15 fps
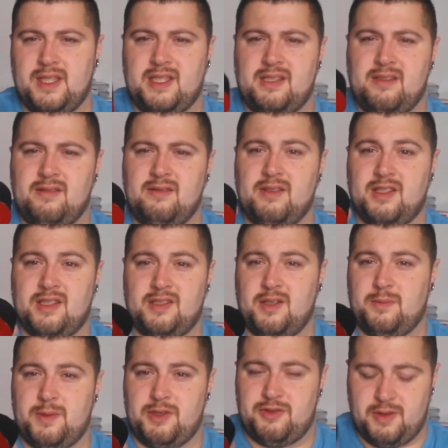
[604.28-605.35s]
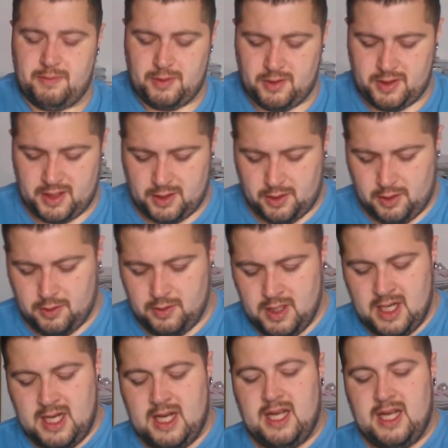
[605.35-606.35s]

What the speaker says: That's It's not been dripped on at all.